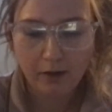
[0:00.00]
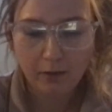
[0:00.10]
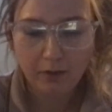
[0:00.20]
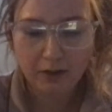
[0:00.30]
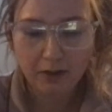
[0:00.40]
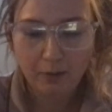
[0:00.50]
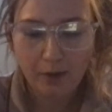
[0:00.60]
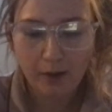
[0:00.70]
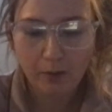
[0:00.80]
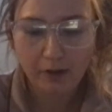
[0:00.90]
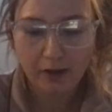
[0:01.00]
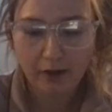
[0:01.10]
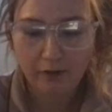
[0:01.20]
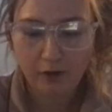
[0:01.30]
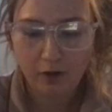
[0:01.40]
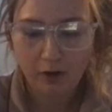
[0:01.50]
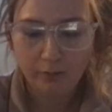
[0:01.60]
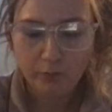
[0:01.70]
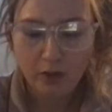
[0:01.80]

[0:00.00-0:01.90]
It was in the pipeworks after all.